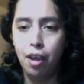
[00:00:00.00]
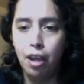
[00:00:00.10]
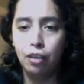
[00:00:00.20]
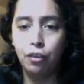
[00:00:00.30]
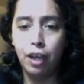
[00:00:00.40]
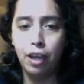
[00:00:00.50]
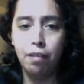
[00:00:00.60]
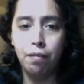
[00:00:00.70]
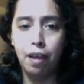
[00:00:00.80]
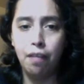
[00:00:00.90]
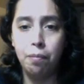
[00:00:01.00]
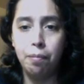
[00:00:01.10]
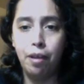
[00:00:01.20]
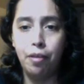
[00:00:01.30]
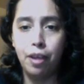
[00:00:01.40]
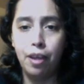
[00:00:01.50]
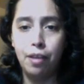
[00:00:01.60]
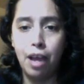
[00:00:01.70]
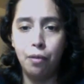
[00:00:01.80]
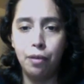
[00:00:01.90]
Creative Haven Month and
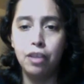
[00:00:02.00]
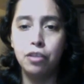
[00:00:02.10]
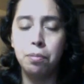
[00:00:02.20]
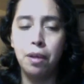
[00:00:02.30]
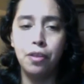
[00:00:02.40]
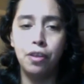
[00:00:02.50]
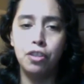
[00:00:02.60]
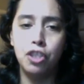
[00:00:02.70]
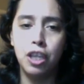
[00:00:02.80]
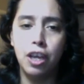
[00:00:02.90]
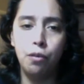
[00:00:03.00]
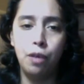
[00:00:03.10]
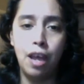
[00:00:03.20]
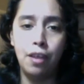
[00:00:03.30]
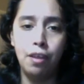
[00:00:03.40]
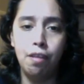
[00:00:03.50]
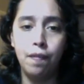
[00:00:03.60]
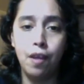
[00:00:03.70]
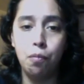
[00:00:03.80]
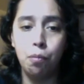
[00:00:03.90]
how next month on the channel and in the
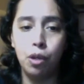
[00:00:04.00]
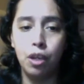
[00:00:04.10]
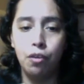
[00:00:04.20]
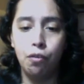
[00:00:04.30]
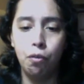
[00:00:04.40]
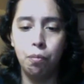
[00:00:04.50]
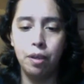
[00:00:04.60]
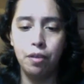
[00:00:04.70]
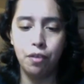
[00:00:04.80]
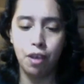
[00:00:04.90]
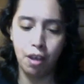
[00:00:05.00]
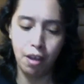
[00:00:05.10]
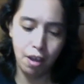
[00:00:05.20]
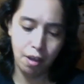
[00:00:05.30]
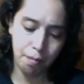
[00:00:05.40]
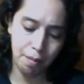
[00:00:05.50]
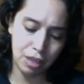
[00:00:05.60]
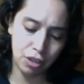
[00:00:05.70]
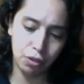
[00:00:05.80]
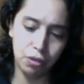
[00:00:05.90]
Facebook group is
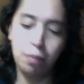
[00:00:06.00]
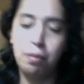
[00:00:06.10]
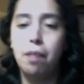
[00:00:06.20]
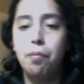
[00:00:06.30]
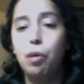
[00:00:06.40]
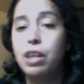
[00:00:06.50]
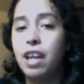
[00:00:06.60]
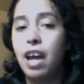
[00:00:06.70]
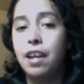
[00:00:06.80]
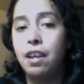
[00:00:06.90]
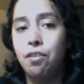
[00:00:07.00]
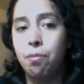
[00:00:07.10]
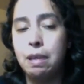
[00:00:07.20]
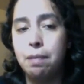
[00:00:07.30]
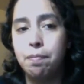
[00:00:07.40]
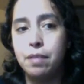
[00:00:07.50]
Magical September. What that is, it